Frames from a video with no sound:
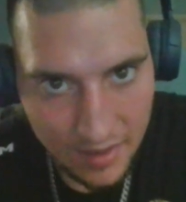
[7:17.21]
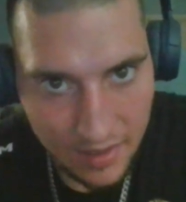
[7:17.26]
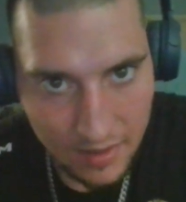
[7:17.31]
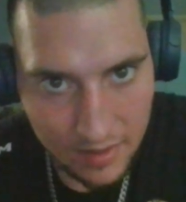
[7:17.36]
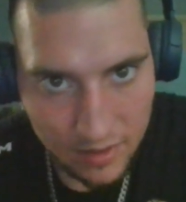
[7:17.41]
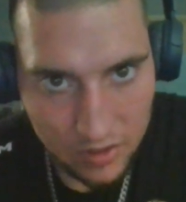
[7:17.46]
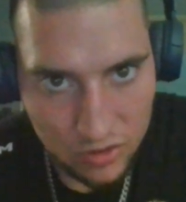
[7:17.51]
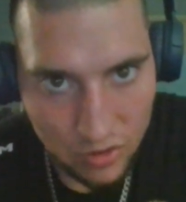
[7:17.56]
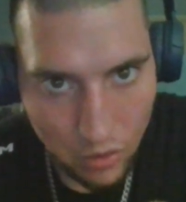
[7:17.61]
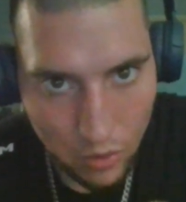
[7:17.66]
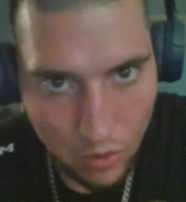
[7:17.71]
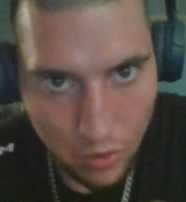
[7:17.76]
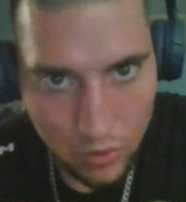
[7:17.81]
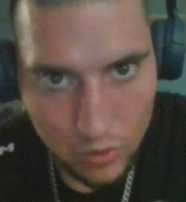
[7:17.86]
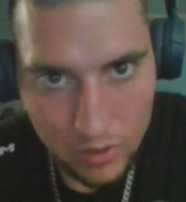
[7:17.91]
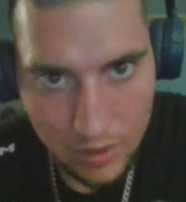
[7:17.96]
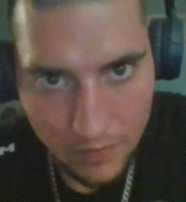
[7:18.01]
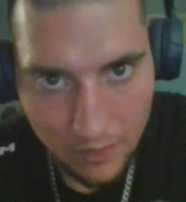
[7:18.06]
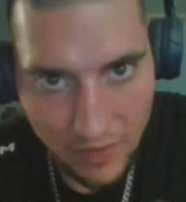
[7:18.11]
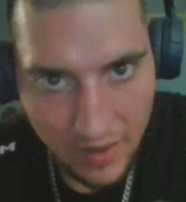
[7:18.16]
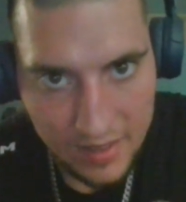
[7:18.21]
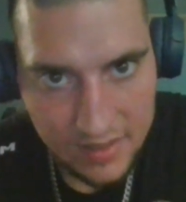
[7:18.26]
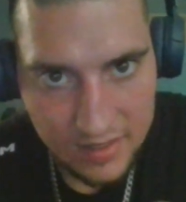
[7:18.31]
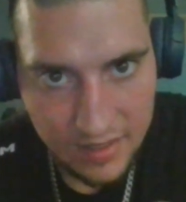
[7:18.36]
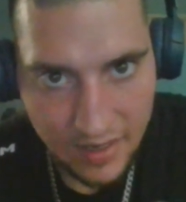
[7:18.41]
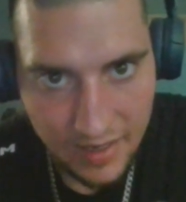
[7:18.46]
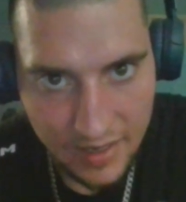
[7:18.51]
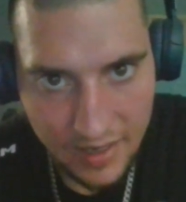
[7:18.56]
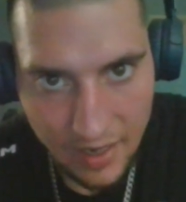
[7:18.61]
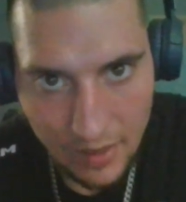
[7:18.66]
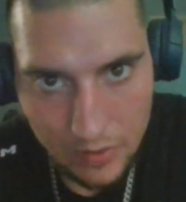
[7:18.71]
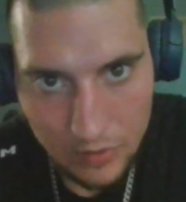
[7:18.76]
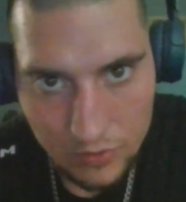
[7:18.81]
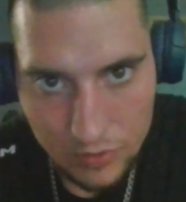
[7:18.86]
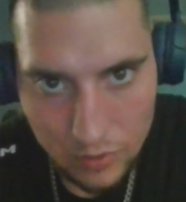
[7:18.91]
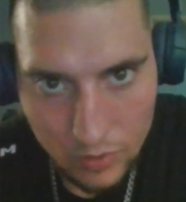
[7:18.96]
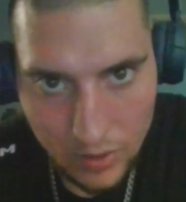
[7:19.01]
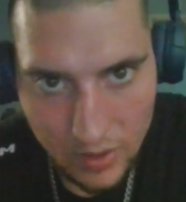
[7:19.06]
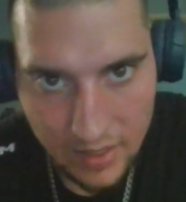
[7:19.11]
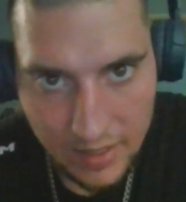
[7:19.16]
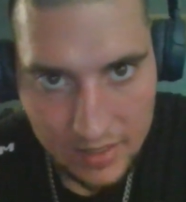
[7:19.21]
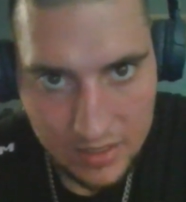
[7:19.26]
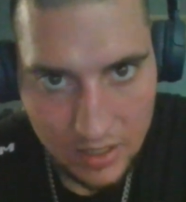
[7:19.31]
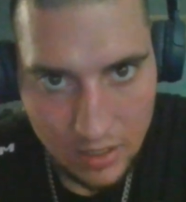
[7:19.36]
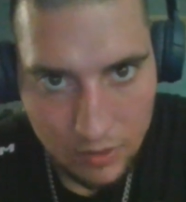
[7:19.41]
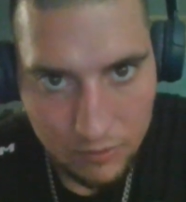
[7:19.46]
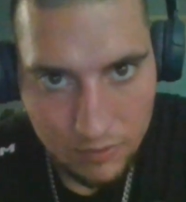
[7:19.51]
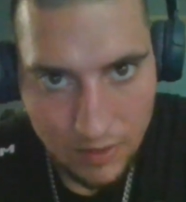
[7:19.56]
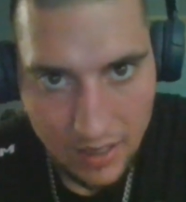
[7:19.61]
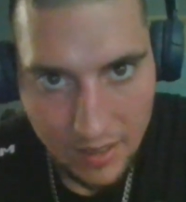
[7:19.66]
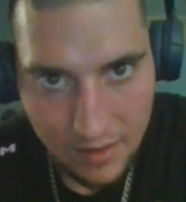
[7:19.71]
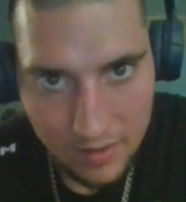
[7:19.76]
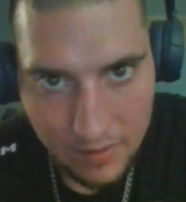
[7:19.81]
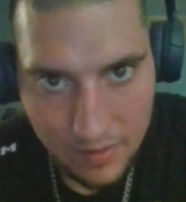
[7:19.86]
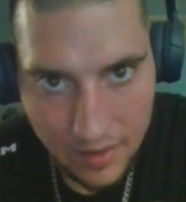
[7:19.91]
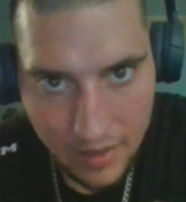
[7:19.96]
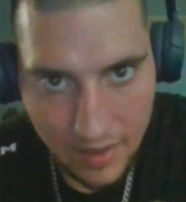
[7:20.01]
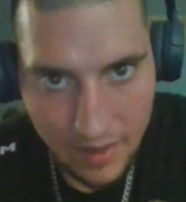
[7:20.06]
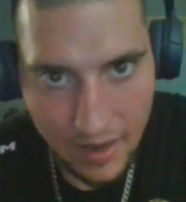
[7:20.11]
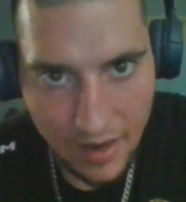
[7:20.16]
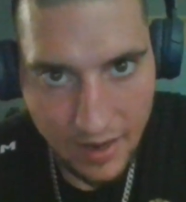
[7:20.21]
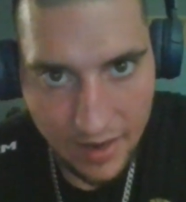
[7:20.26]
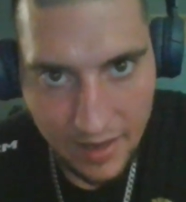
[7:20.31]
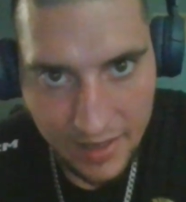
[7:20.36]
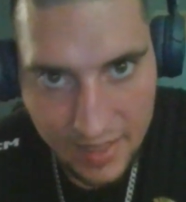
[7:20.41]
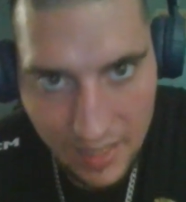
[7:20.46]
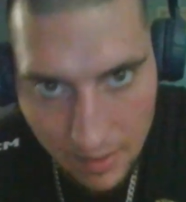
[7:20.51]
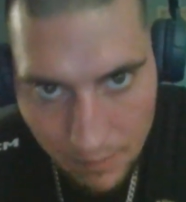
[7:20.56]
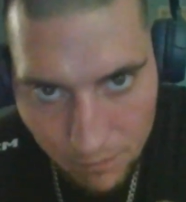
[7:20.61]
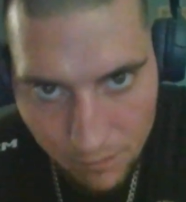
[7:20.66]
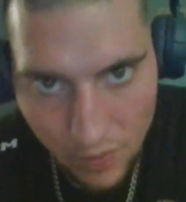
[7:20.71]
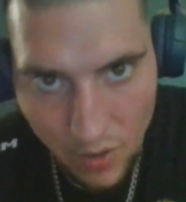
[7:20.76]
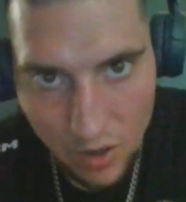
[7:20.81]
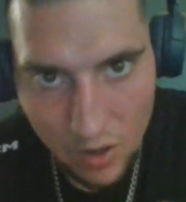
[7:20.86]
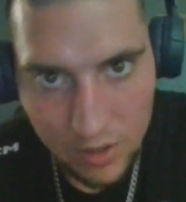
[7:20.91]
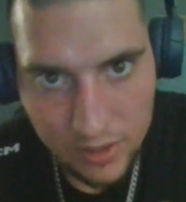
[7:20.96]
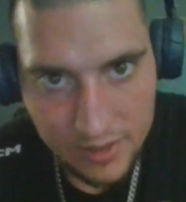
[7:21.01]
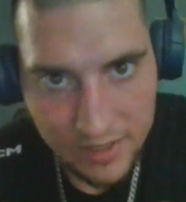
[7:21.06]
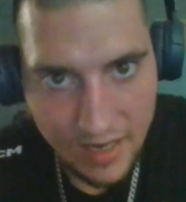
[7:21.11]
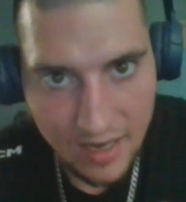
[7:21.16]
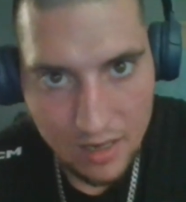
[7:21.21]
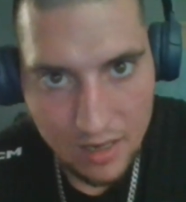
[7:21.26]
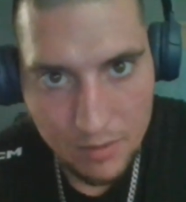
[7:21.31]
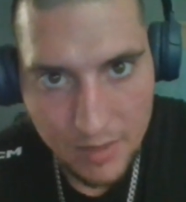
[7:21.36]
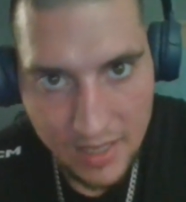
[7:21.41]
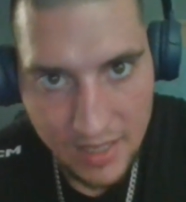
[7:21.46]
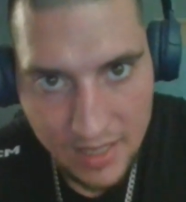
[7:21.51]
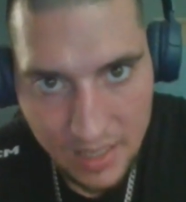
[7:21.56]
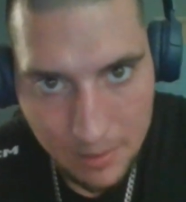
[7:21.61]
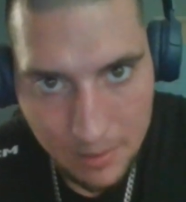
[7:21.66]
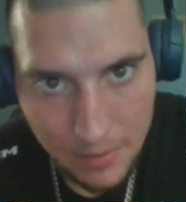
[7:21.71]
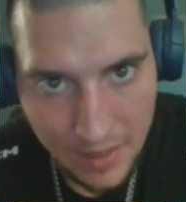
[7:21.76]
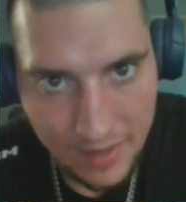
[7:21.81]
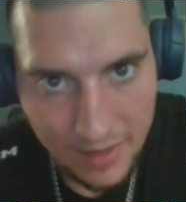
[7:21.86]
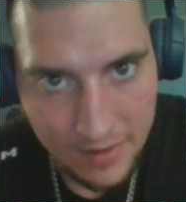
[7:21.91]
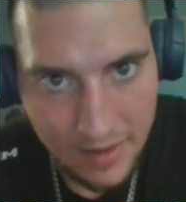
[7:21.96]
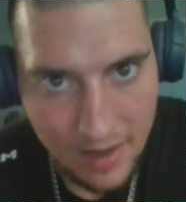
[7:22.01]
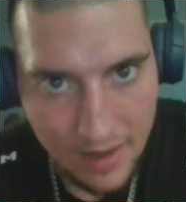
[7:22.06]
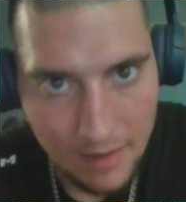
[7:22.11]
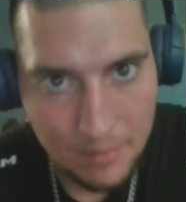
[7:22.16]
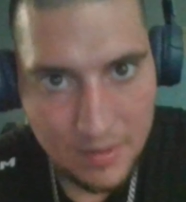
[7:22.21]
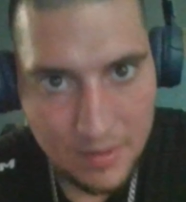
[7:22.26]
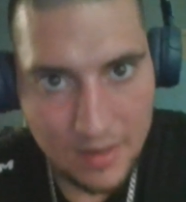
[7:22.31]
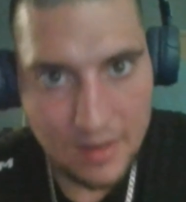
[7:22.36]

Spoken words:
There's a hole in the fence and I cut through it and I start running and I keep falling down but I keep getting up.